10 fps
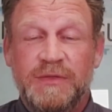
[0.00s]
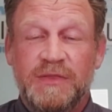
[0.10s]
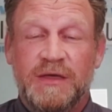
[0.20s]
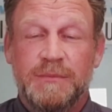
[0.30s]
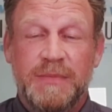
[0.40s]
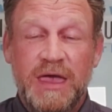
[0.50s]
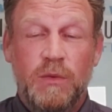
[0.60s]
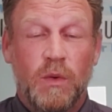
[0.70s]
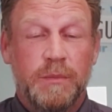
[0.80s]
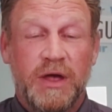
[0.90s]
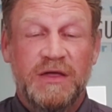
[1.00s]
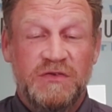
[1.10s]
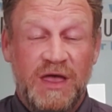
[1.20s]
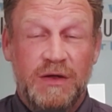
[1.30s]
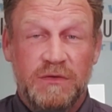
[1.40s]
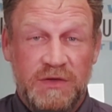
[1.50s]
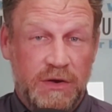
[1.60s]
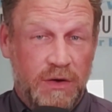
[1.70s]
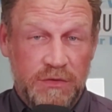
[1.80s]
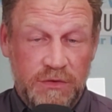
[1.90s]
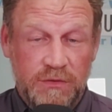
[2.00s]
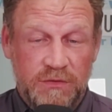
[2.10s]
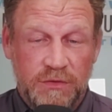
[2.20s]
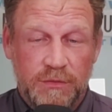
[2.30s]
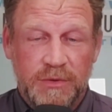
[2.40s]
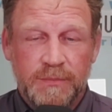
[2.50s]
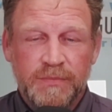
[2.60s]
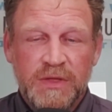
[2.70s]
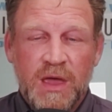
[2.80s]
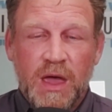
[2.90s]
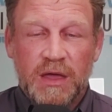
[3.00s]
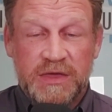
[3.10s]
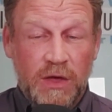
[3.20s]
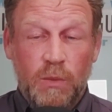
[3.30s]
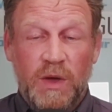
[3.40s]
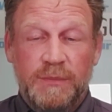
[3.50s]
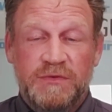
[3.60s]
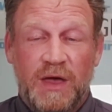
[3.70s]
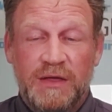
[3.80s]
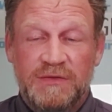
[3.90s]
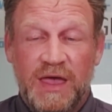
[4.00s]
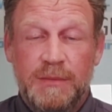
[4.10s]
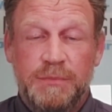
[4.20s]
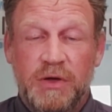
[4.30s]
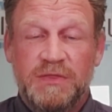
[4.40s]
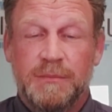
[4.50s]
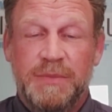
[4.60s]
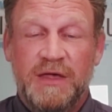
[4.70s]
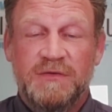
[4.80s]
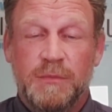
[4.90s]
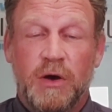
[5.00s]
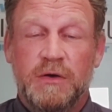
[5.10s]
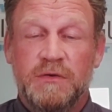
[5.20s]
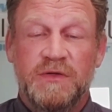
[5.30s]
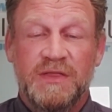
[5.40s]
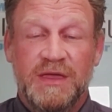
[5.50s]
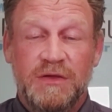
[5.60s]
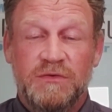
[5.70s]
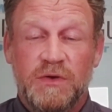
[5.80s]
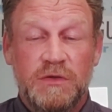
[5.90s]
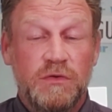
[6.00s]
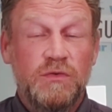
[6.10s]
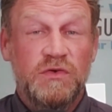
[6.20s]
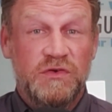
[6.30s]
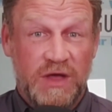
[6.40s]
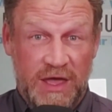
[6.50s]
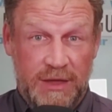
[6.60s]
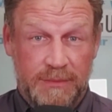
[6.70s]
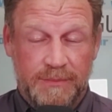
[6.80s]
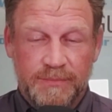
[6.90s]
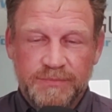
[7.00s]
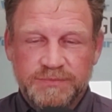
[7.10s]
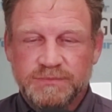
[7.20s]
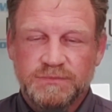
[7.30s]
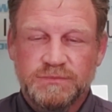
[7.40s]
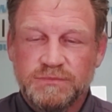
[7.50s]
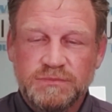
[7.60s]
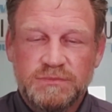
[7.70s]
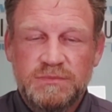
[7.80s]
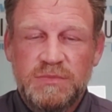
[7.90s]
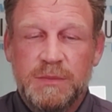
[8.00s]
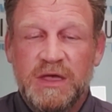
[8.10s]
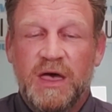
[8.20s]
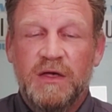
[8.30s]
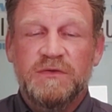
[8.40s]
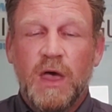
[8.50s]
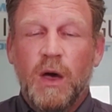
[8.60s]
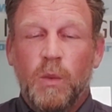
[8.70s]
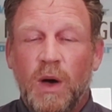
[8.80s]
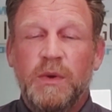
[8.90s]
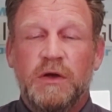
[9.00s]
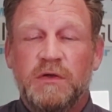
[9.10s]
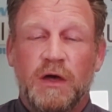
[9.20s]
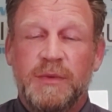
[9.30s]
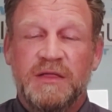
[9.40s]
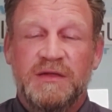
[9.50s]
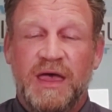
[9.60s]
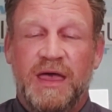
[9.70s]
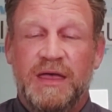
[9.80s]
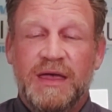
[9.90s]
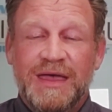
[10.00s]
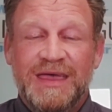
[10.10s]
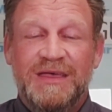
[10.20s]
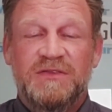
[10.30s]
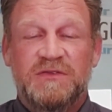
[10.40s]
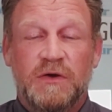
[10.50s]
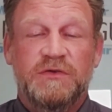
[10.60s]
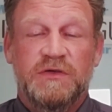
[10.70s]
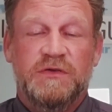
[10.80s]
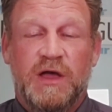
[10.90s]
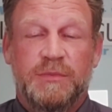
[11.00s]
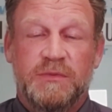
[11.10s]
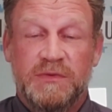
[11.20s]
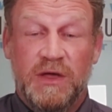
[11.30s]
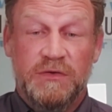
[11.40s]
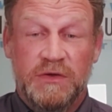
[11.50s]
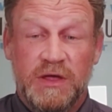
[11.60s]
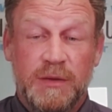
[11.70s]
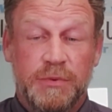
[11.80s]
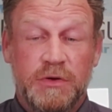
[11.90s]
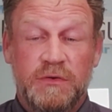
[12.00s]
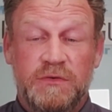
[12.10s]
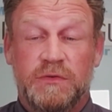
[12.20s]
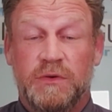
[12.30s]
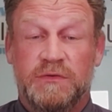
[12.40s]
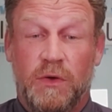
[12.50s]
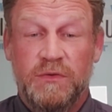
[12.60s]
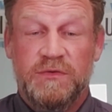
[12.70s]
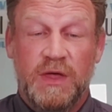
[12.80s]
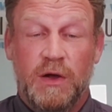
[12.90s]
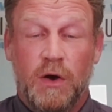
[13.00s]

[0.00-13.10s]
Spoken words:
can make or break channels here on YouTube, kill websites, and put the best marketers in the industry to shame. Because what we are talking about today is search engine optimization. It produces the results that are